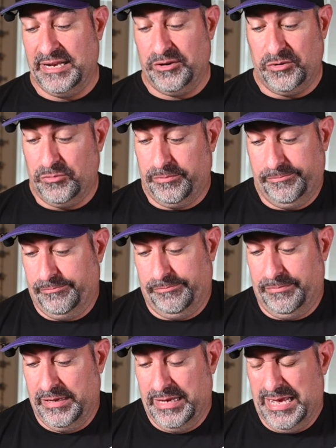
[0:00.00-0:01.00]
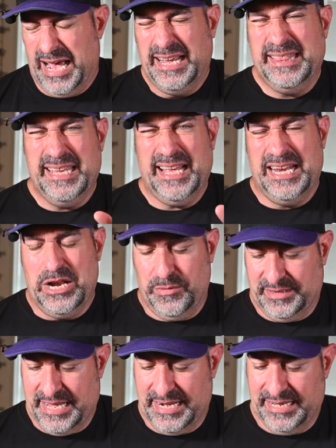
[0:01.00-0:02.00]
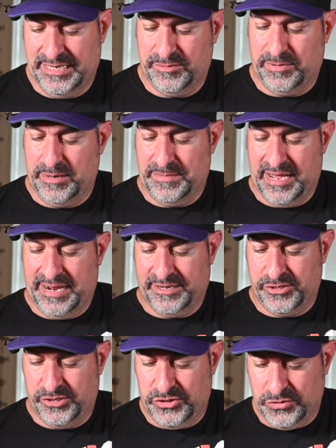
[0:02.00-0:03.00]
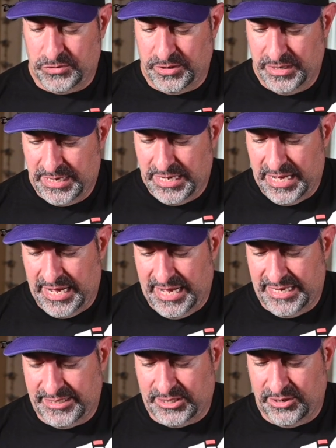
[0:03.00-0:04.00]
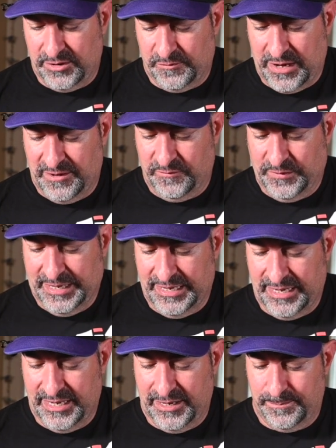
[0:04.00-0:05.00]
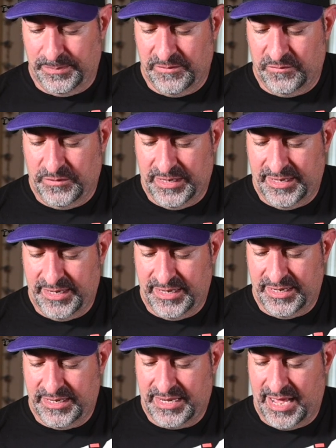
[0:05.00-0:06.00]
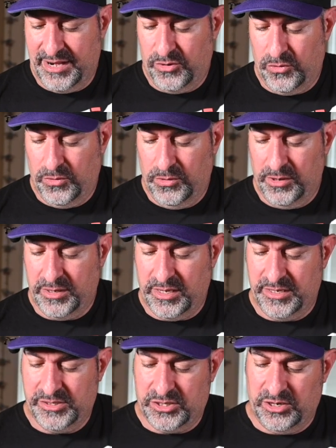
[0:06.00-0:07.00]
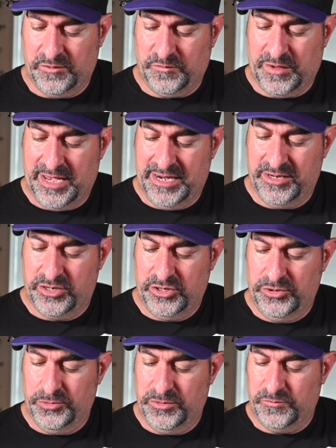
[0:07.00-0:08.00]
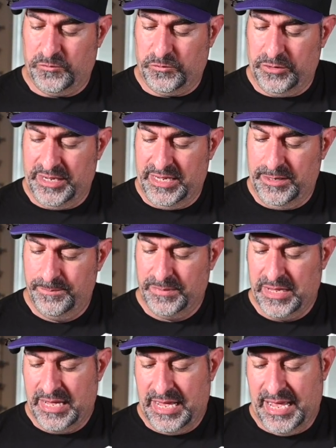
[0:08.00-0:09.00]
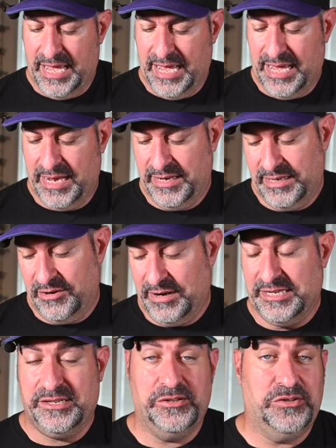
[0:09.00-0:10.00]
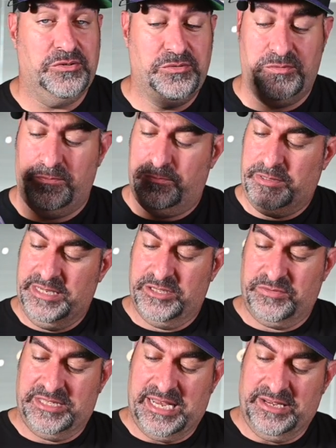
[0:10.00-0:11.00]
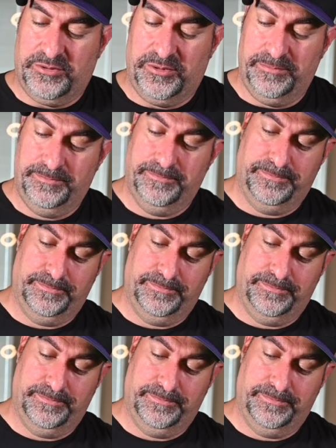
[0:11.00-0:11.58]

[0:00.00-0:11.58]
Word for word: liner. I think I know what that is, but I'm not actually sure. Uh, certified vegan, vegan.org, certified gluten free, and they're asking to please recycle.